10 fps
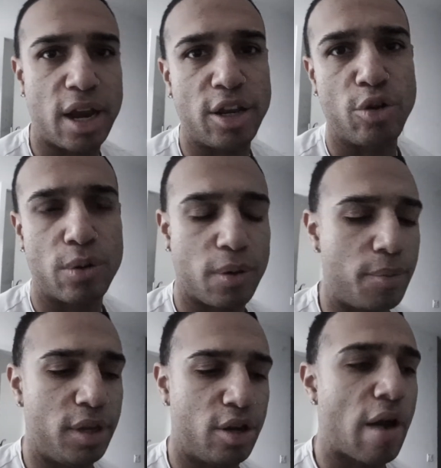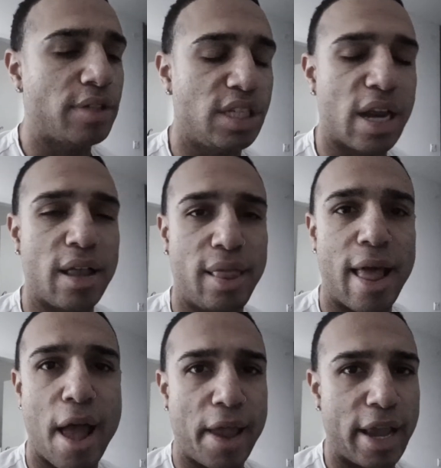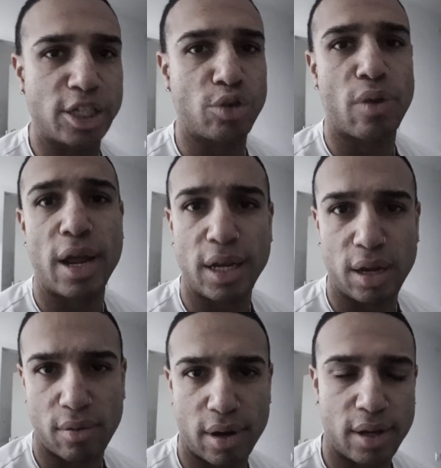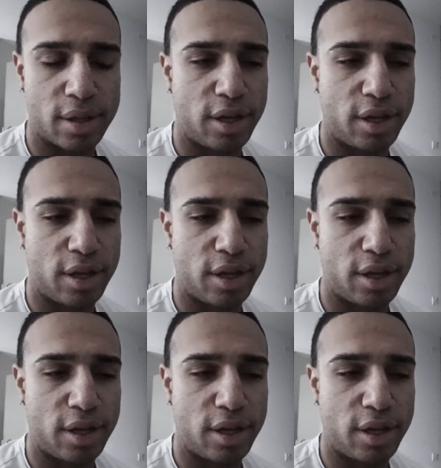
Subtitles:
and you're obviously not lying as you're writing it, right?